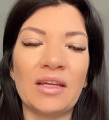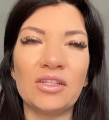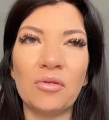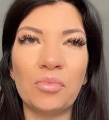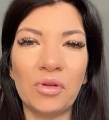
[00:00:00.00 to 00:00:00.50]
and I
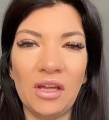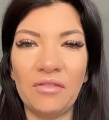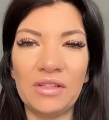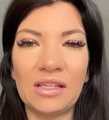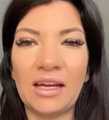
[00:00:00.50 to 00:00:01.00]
don't
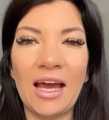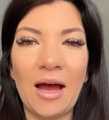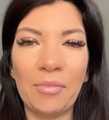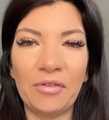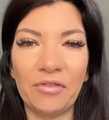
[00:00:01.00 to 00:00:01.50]
believe it's going to
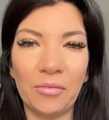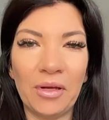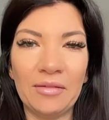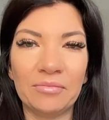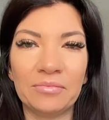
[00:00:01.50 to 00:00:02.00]
happen for
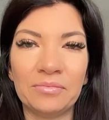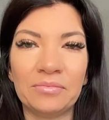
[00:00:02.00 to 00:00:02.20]
me.